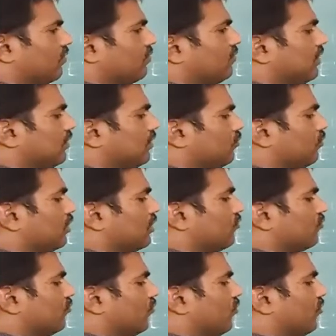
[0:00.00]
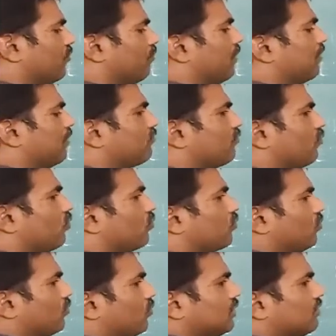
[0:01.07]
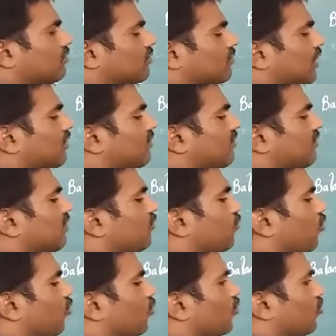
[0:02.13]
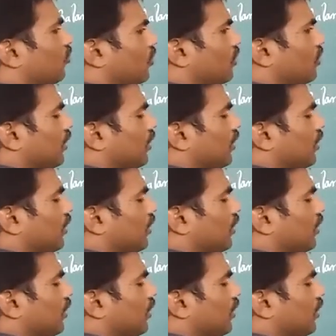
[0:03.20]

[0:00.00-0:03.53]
C2H4 plus O2 equals CO2